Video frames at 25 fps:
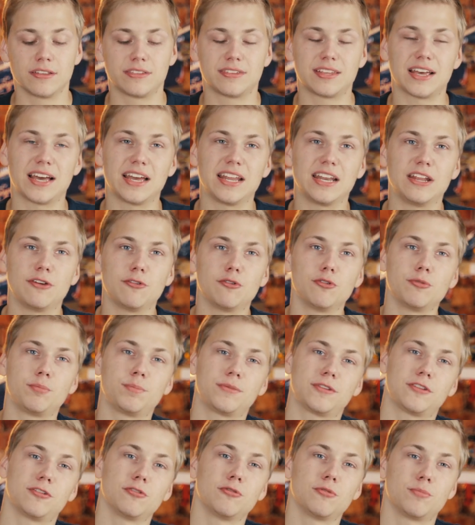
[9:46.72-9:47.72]
Tiny
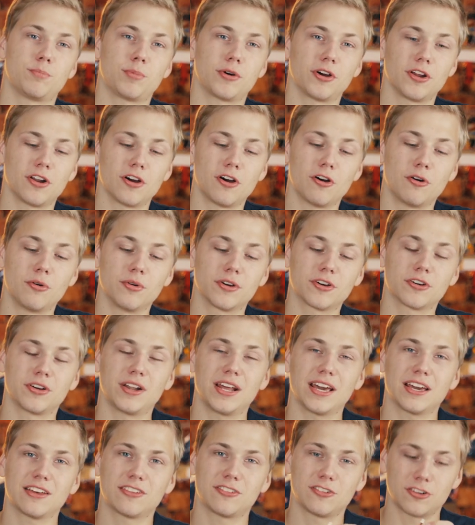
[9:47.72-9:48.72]
Whoop 2.0
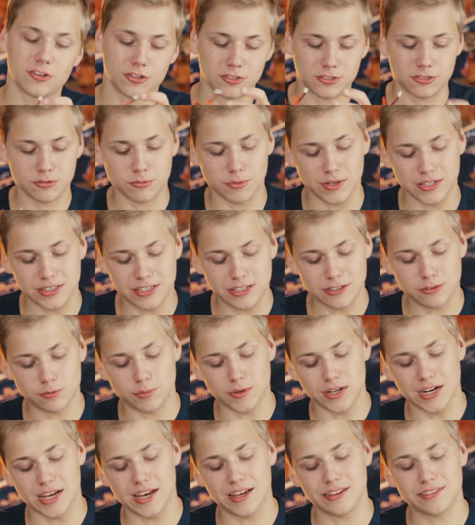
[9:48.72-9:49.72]
connectors, while this
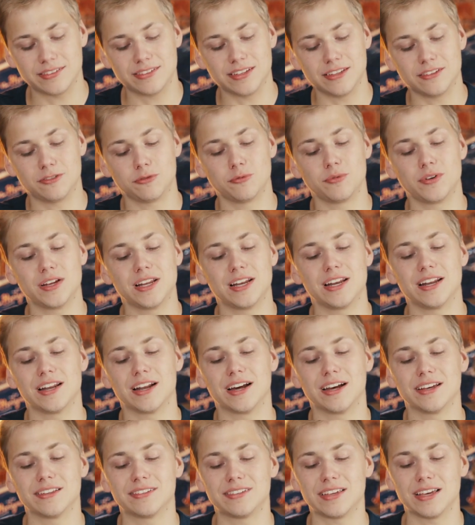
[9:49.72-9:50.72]
one has these really
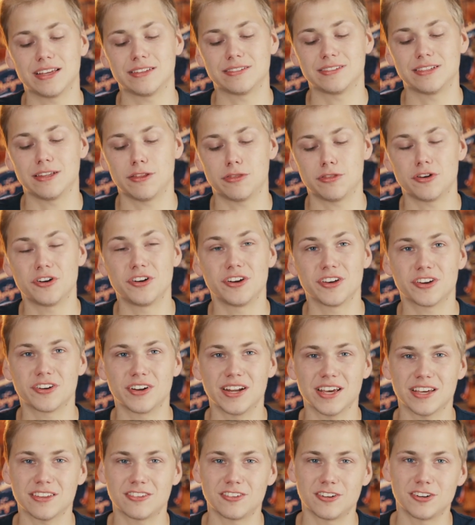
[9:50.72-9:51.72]
nice XT30
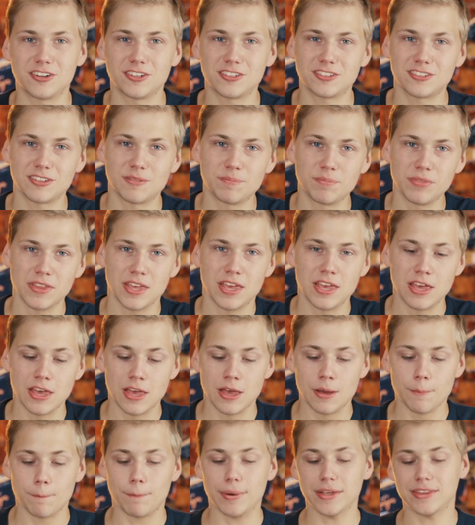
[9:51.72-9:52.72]
connectors.
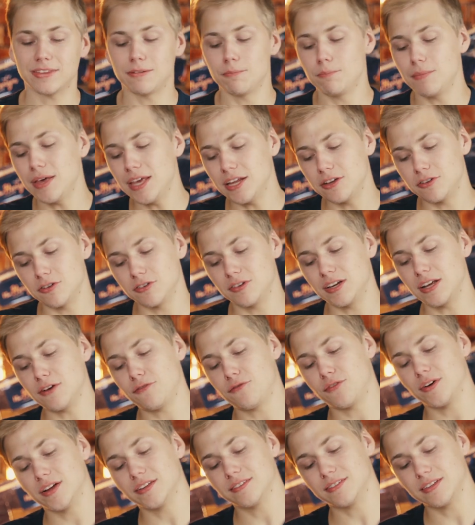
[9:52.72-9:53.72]
But the major
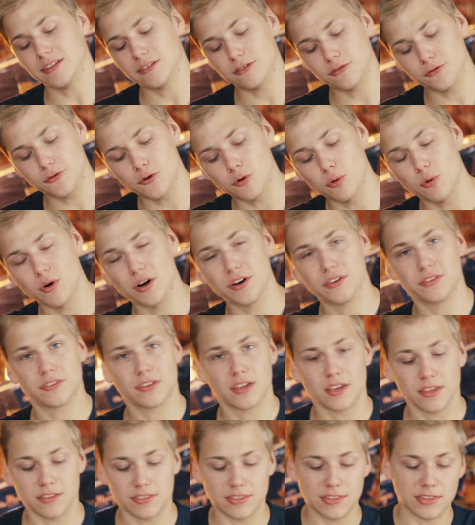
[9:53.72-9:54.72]
difference is, of
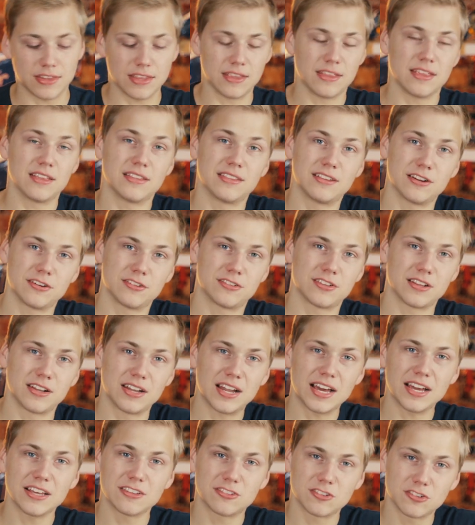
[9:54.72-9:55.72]
course, there's a
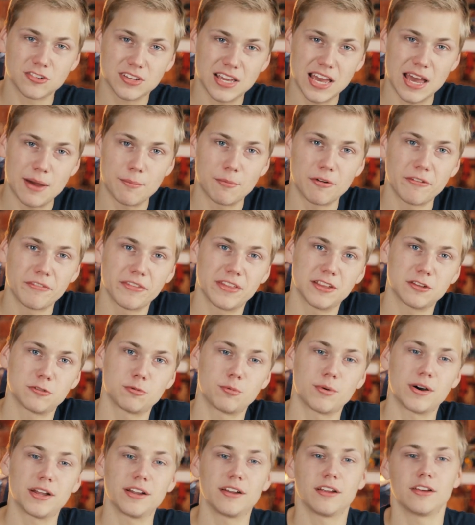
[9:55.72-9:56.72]
nicer camera on
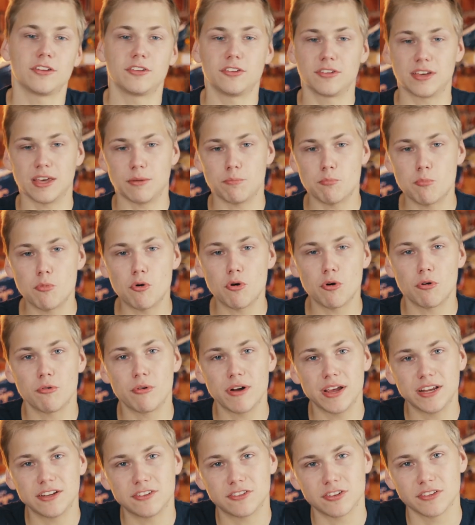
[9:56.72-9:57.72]
this one, you get more
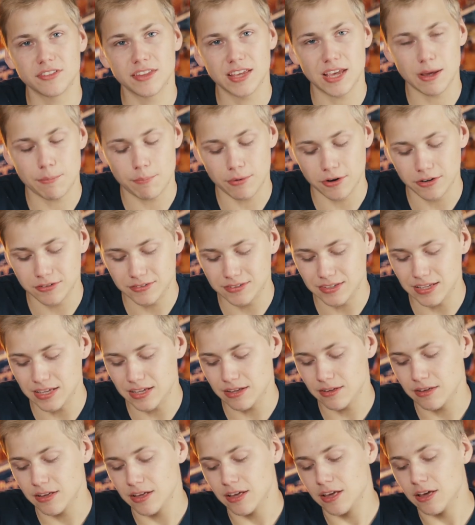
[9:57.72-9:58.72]
range on the
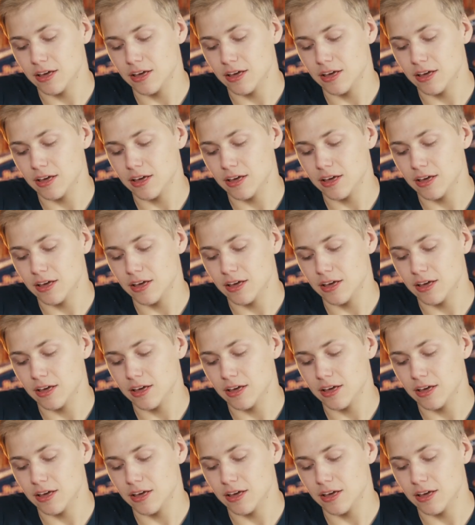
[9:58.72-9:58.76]
GEPRC,